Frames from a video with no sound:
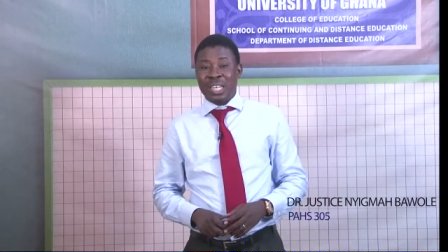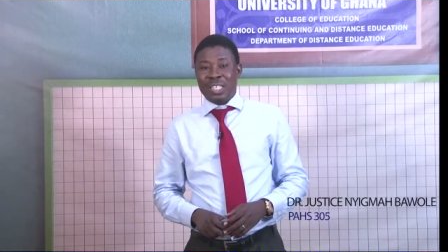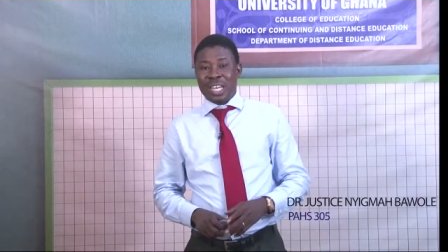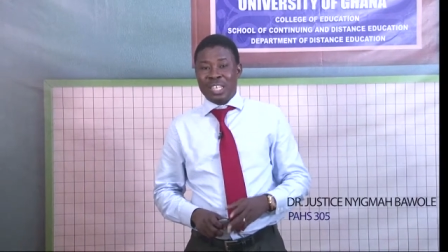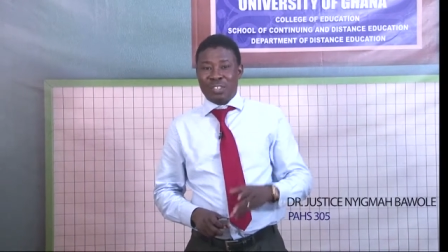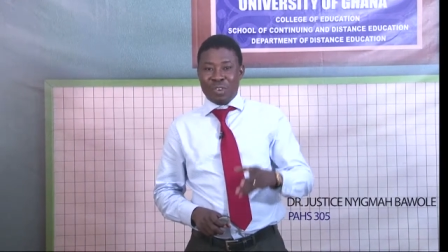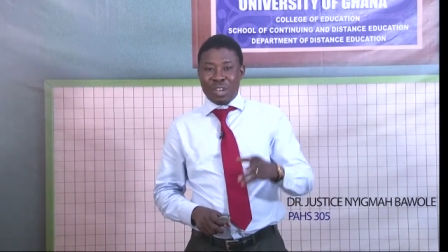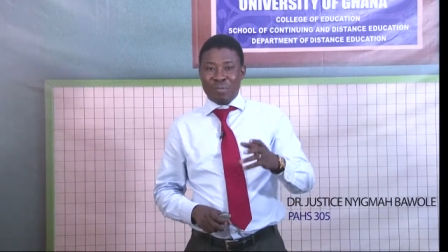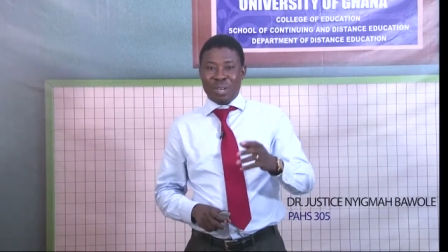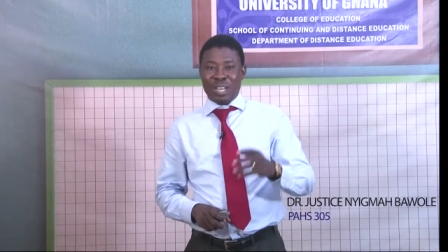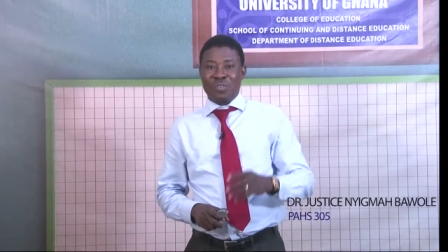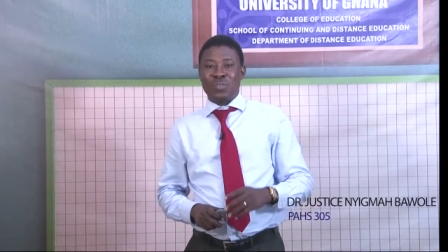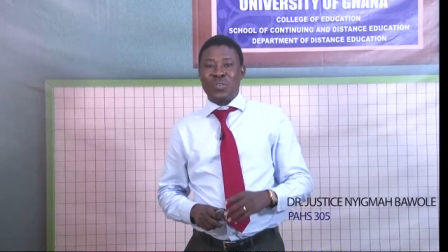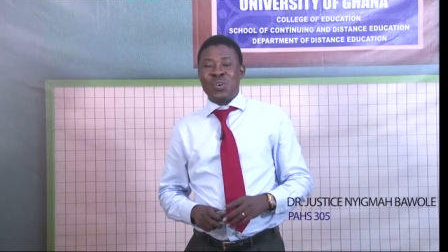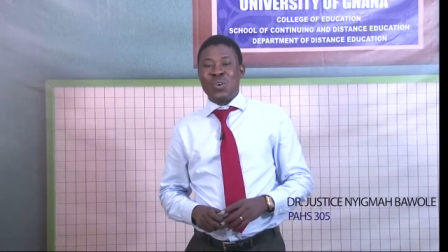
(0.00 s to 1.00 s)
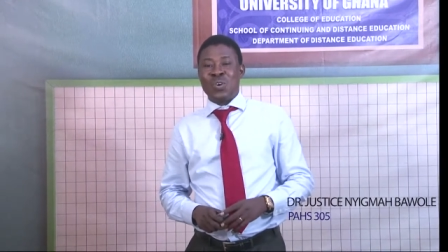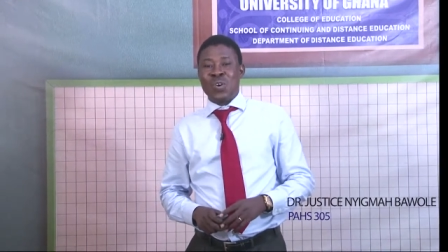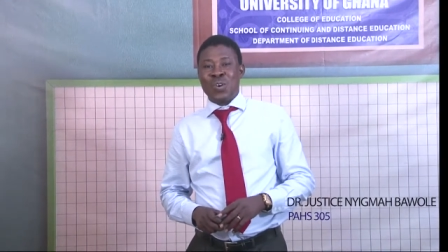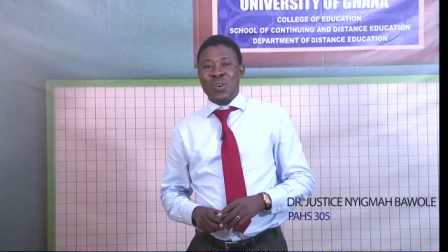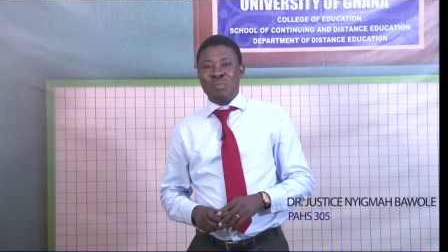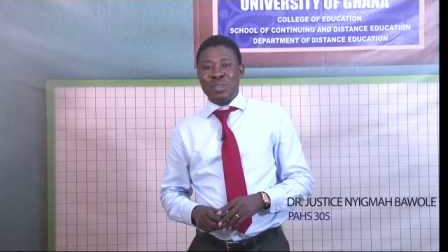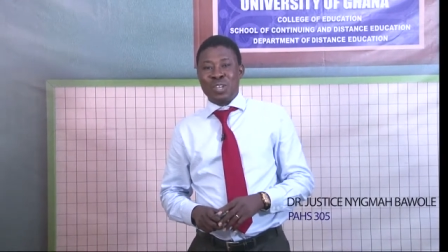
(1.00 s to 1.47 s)
Thanks very much
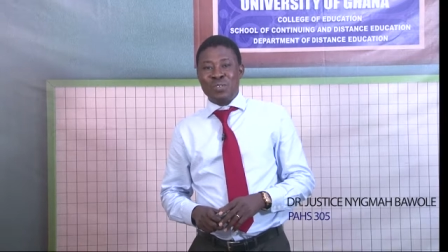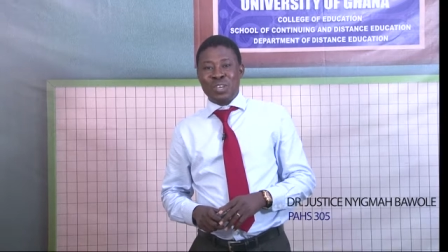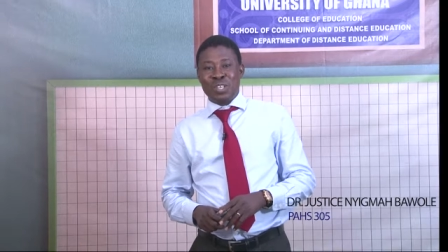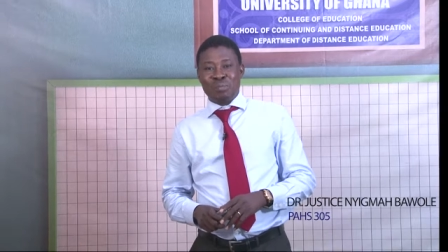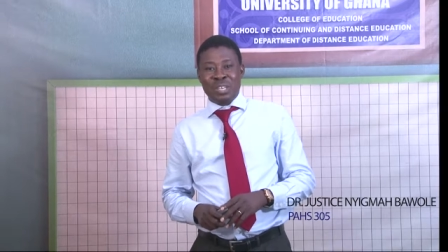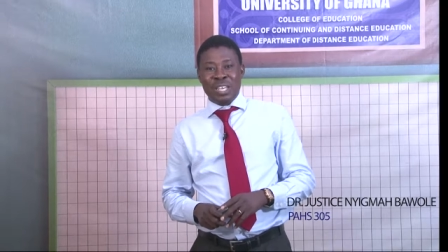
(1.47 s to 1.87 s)
for being with